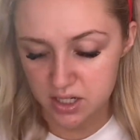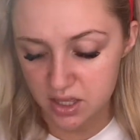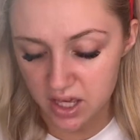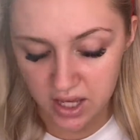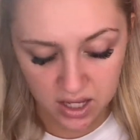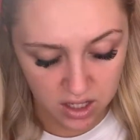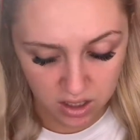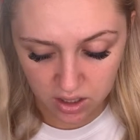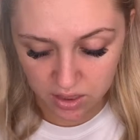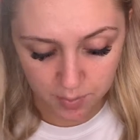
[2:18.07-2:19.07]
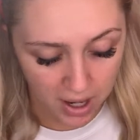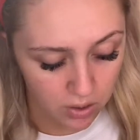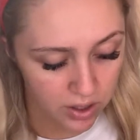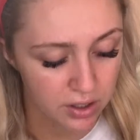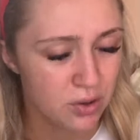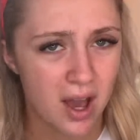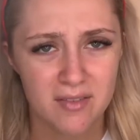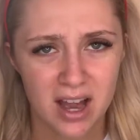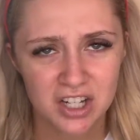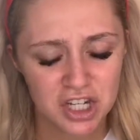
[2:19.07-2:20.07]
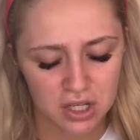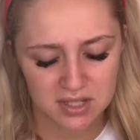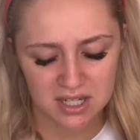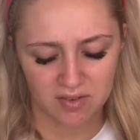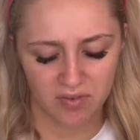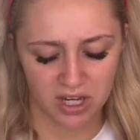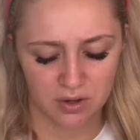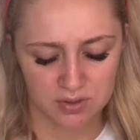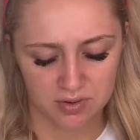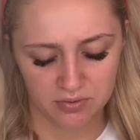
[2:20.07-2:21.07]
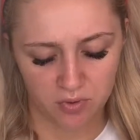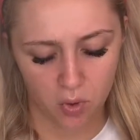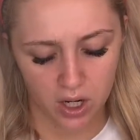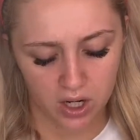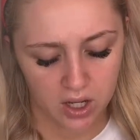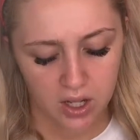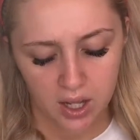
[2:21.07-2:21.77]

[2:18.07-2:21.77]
then the powder, I've actually used it in videos before.